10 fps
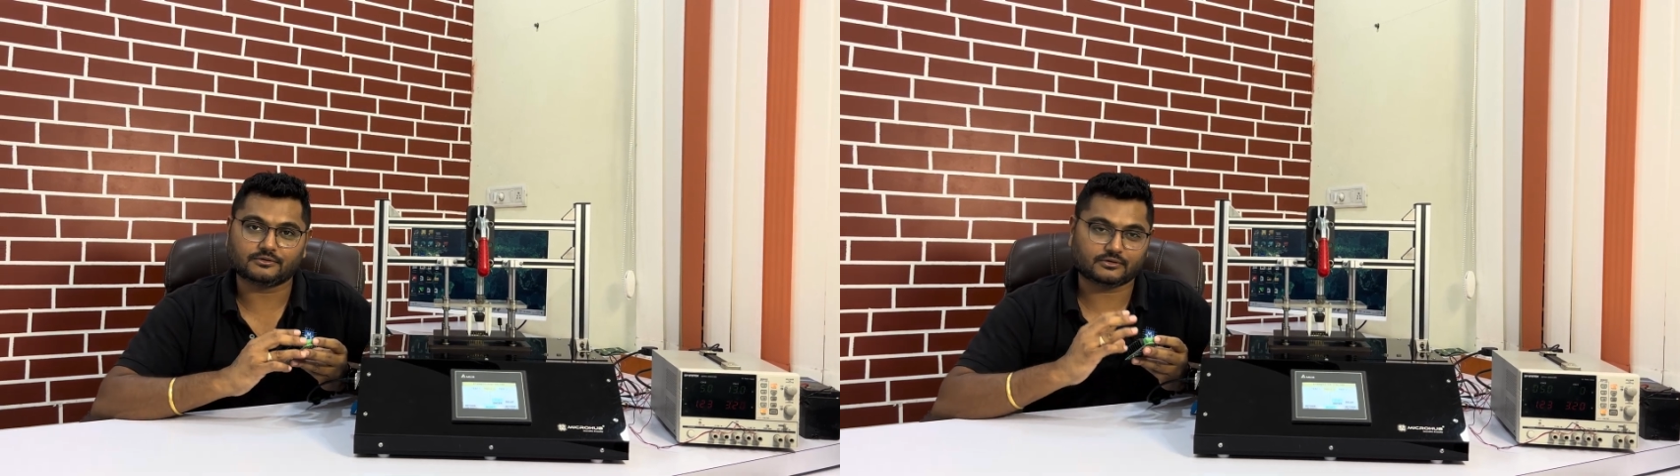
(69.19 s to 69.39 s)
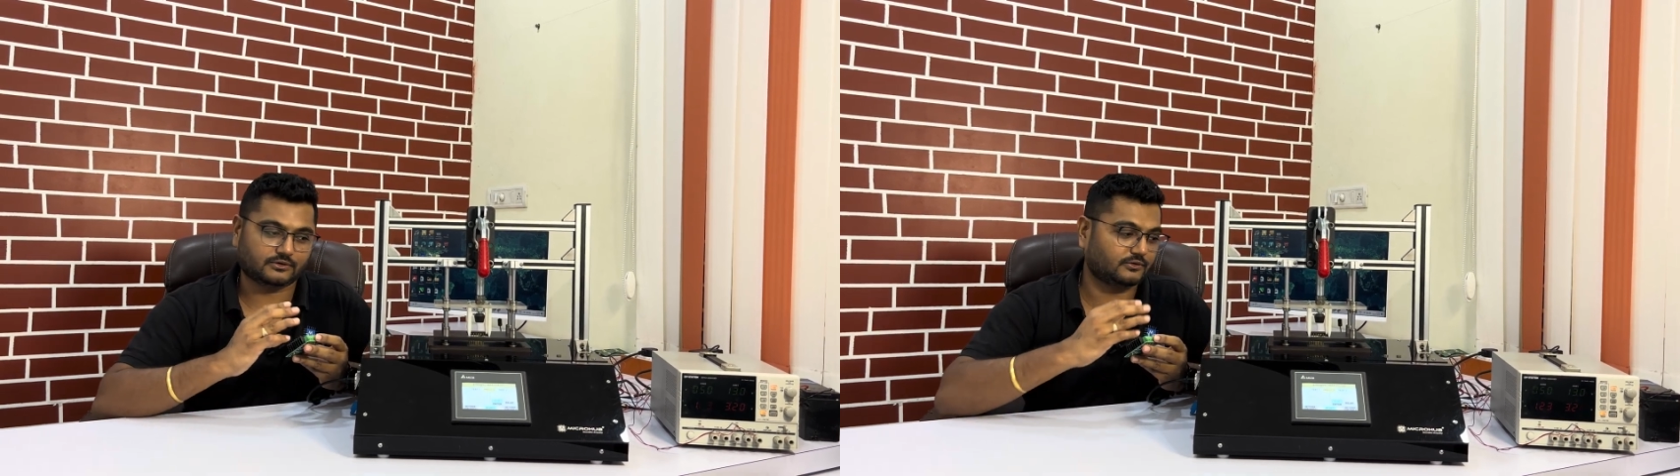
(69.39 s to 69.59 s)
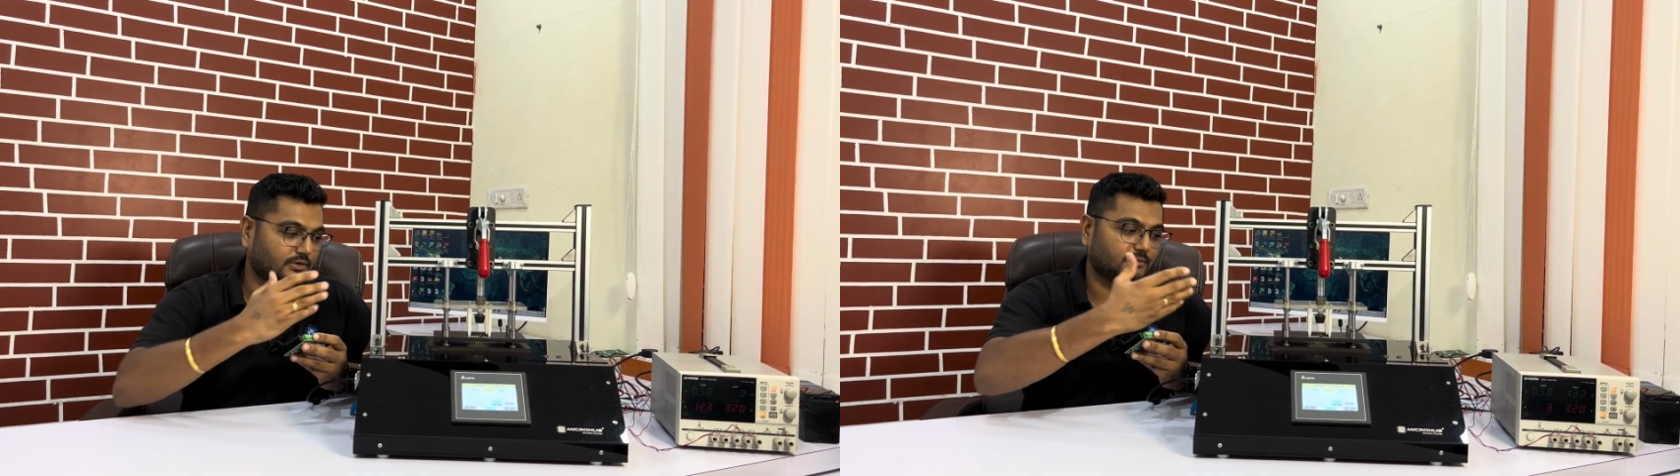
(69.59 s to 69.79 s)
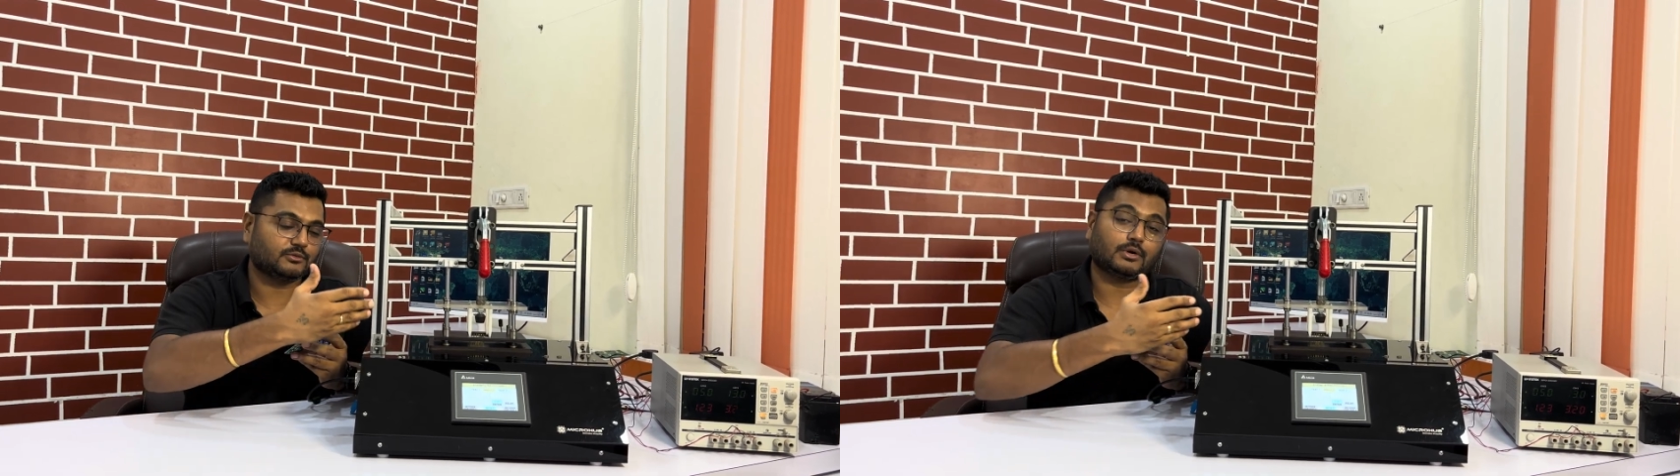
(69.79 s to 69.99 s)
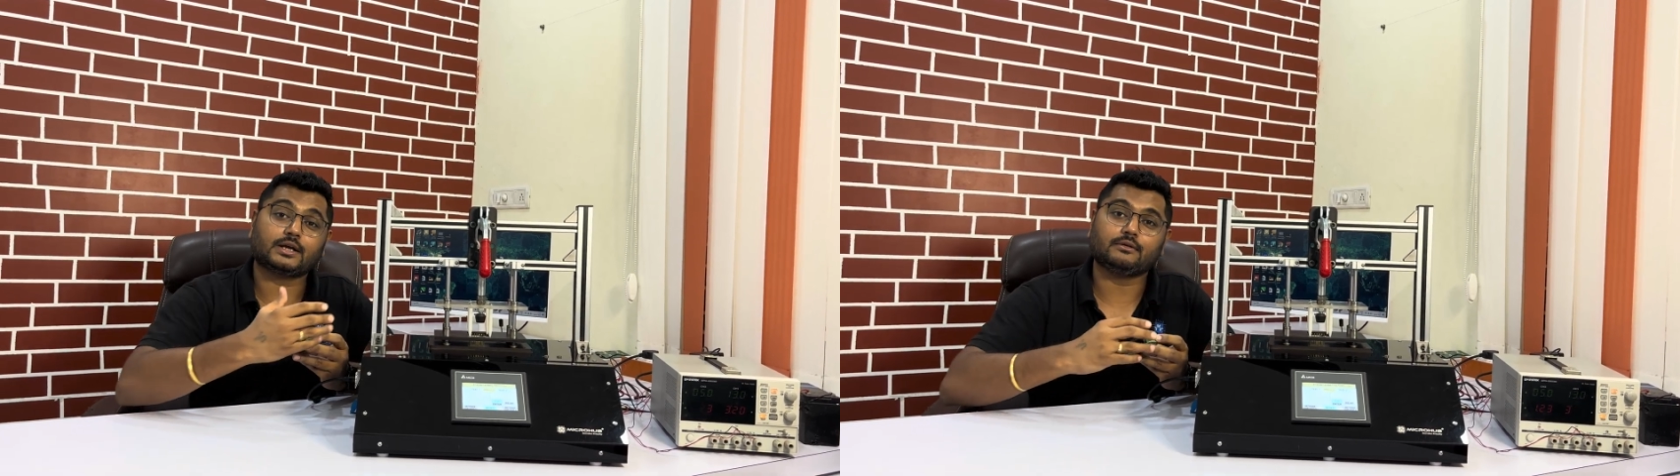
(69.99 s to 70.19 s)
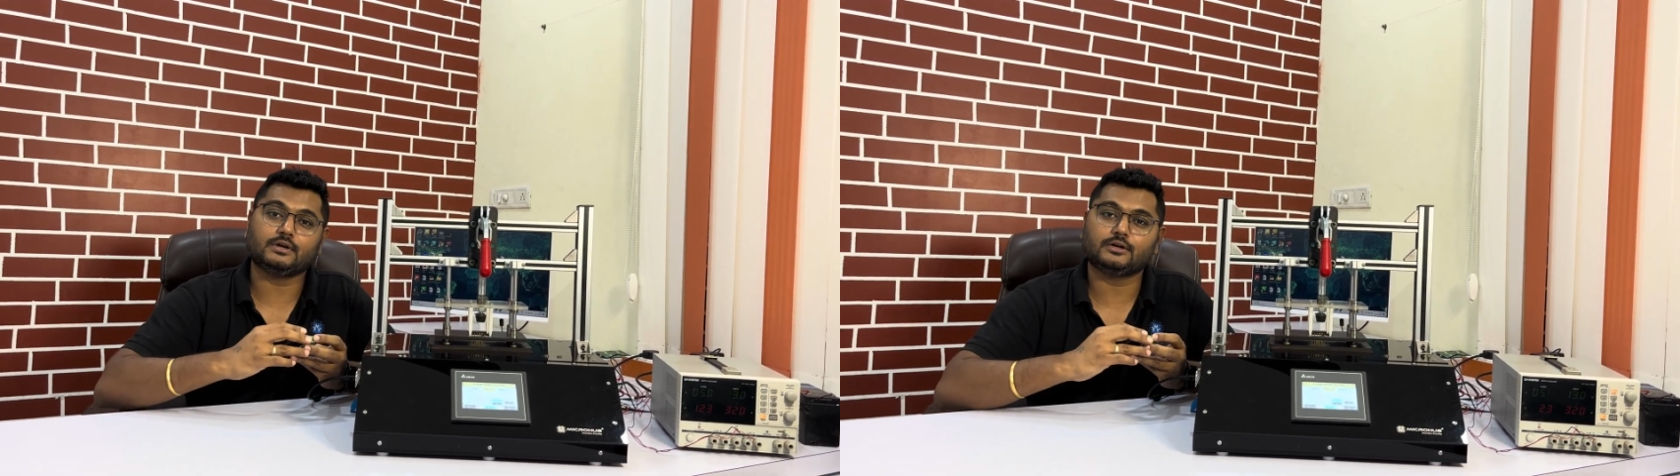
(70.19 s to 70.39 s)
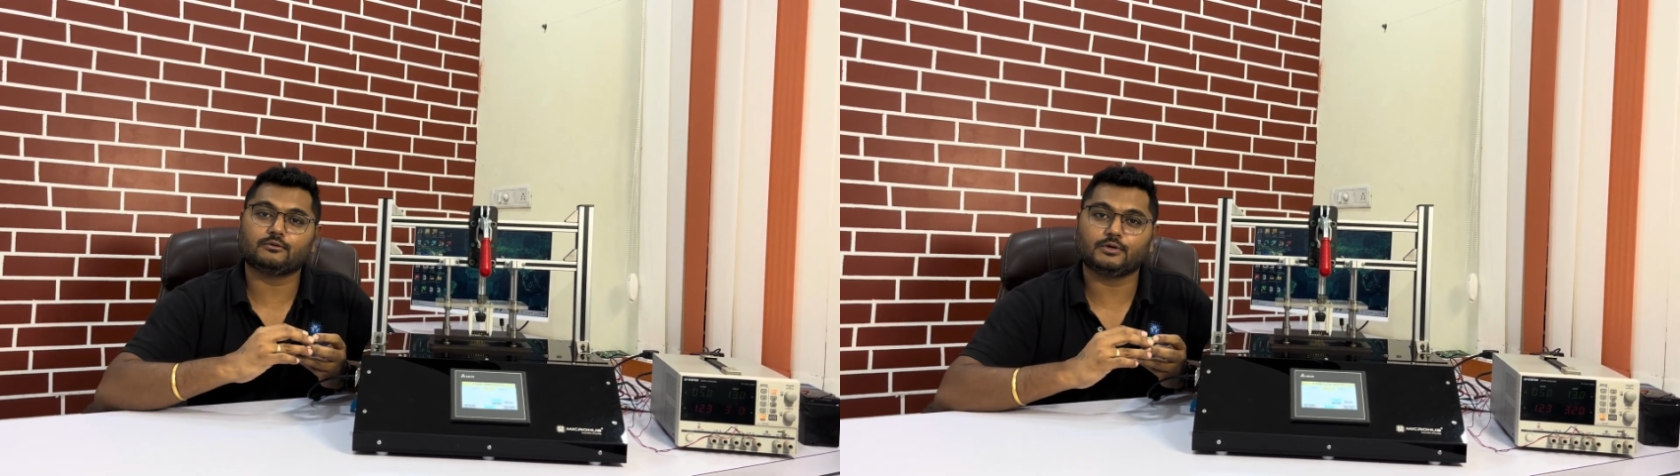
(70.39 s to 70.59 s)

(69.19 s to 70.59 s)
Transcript: system is working